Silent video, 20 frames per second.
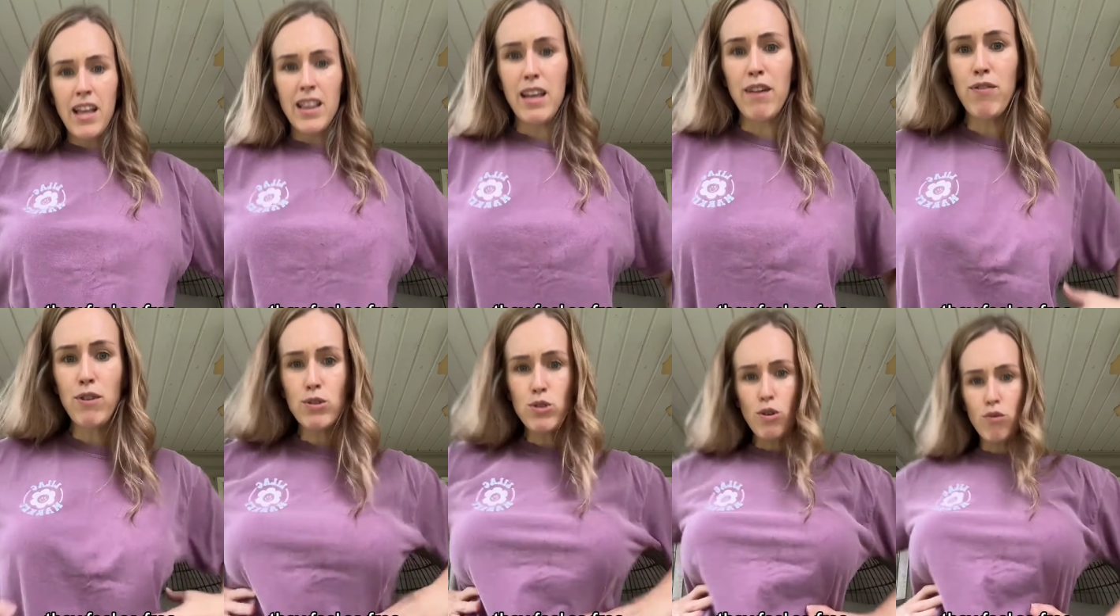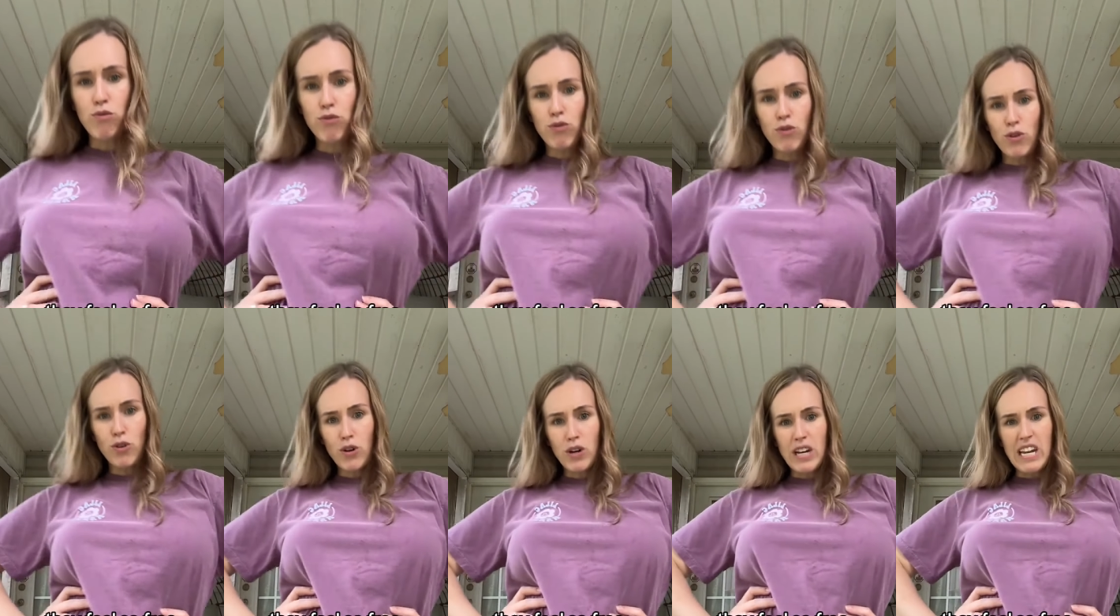They feel so
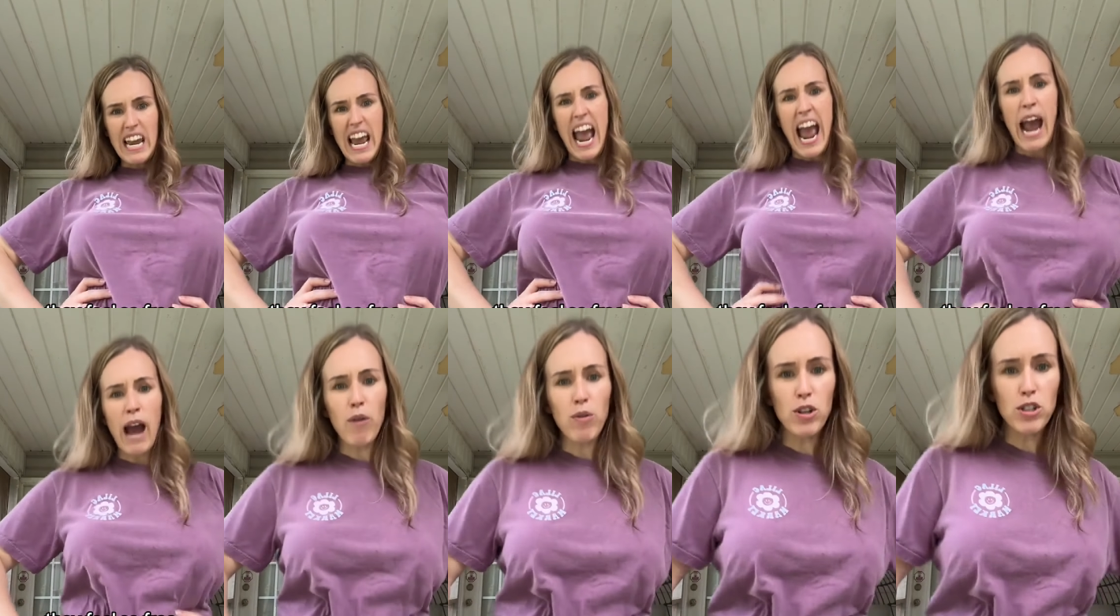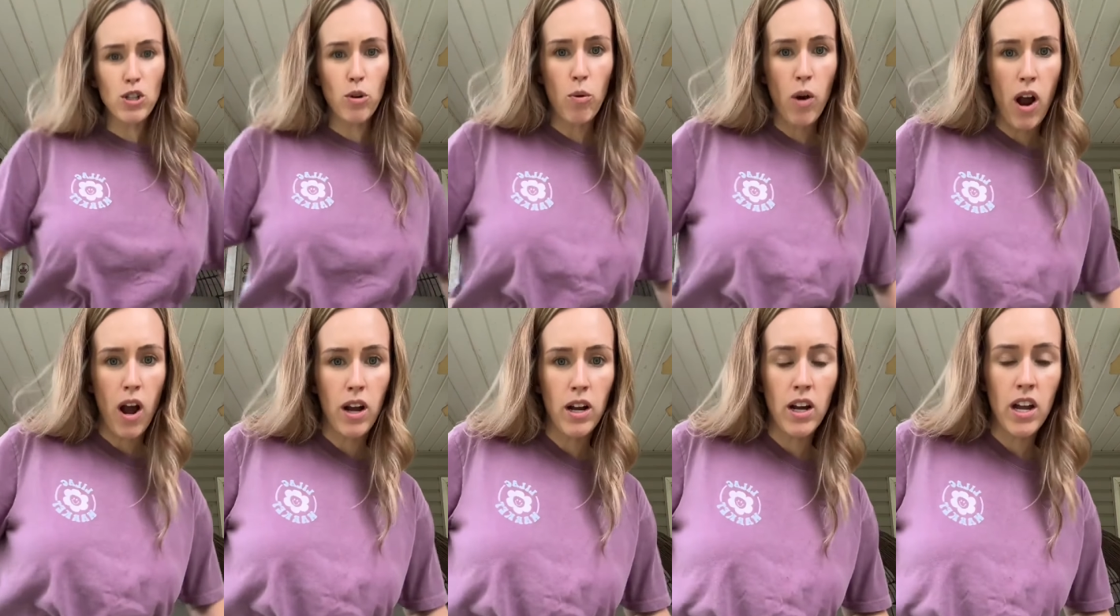free. Ow, there's a
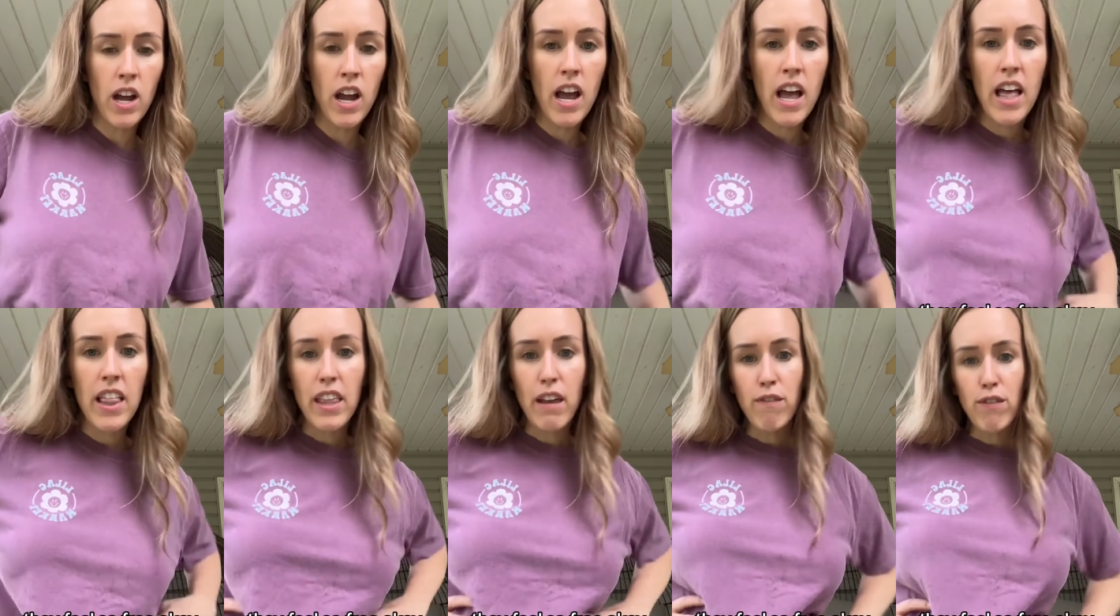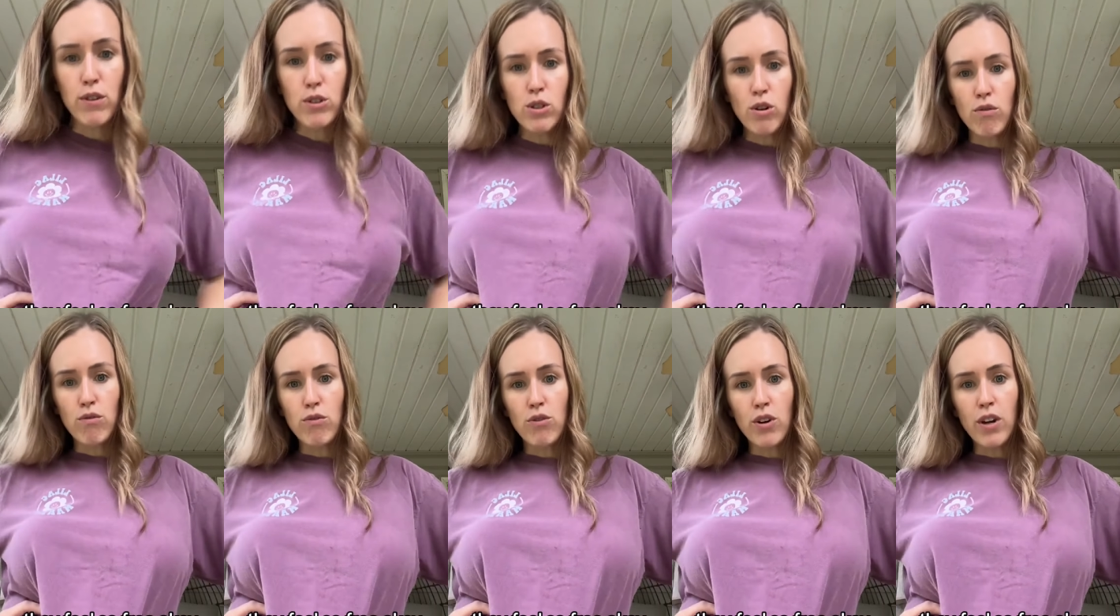rock. They feel
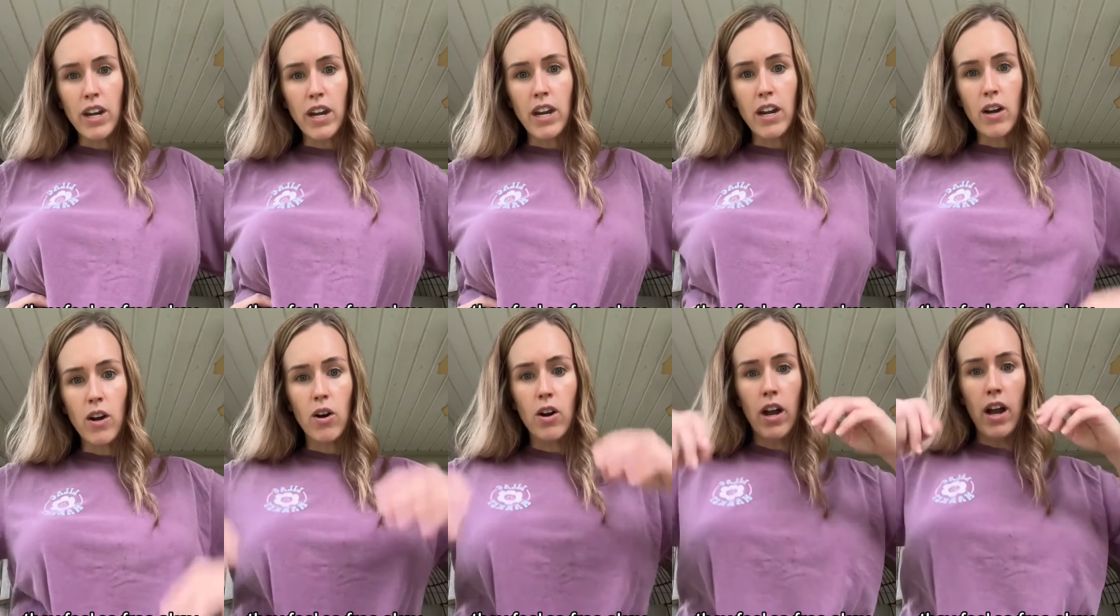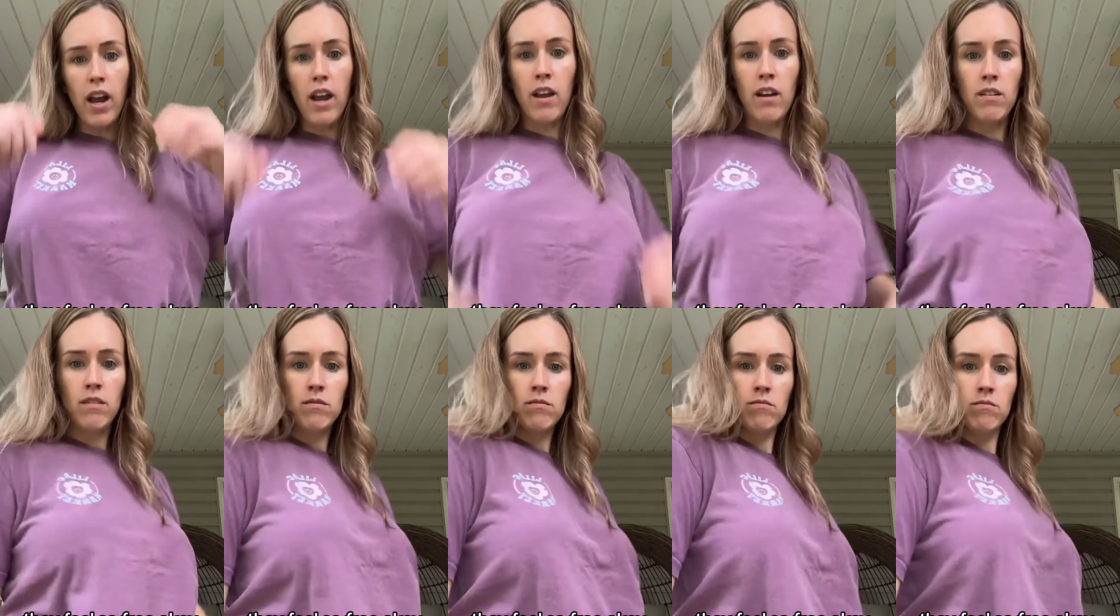so free, okay?
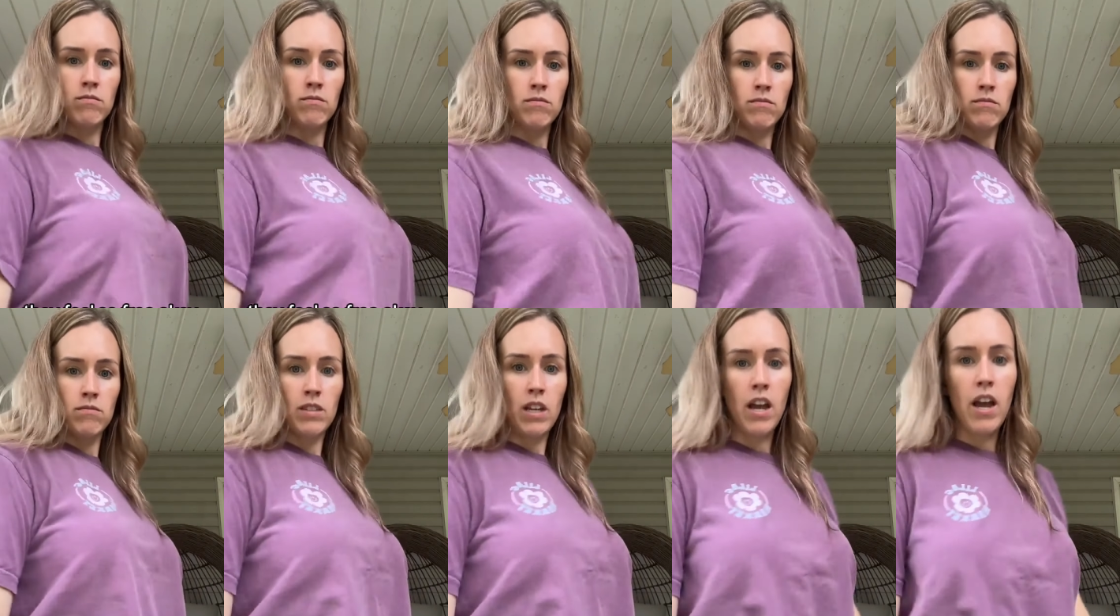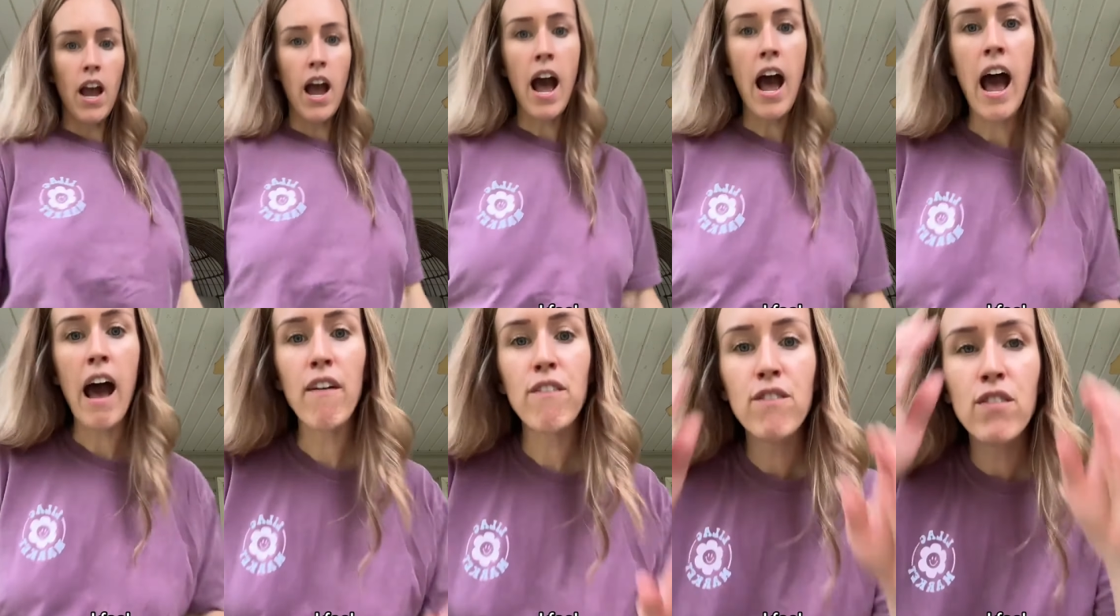
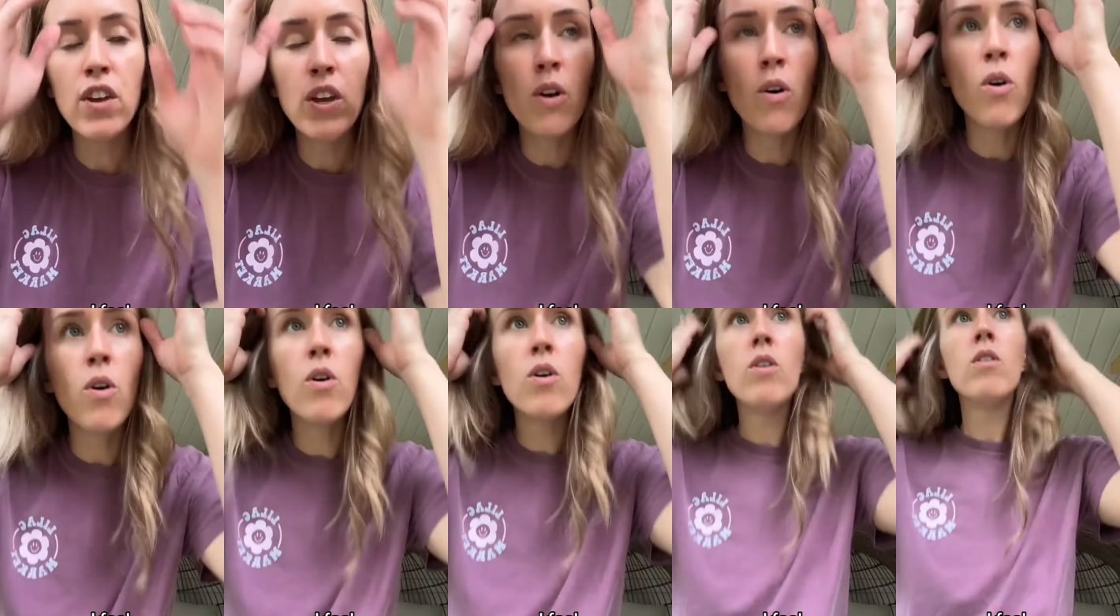I feel,